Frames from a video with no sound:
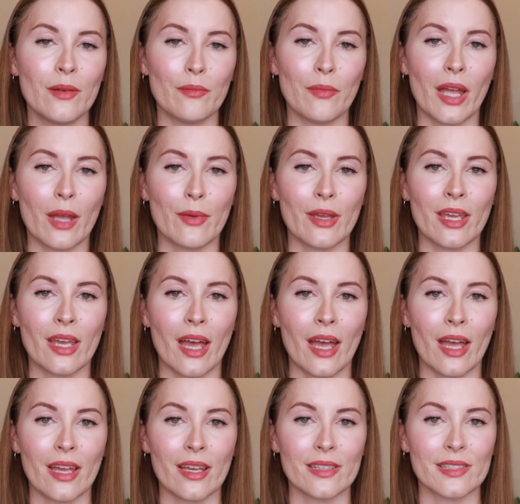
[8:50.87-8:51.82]
maybe
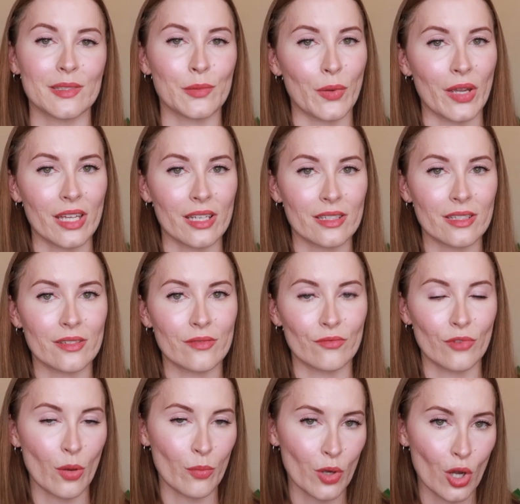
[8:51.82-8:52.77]
a sweet
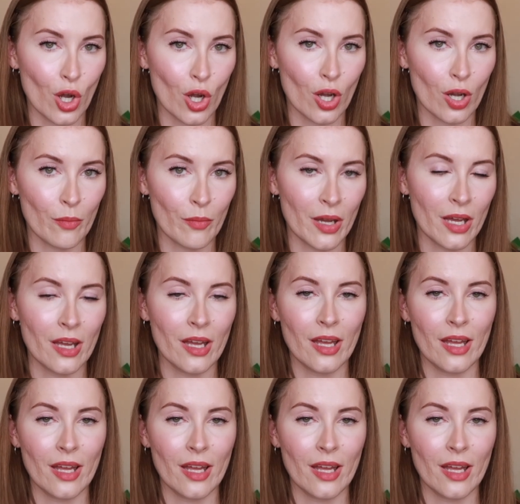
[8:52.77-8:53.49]
rom-com,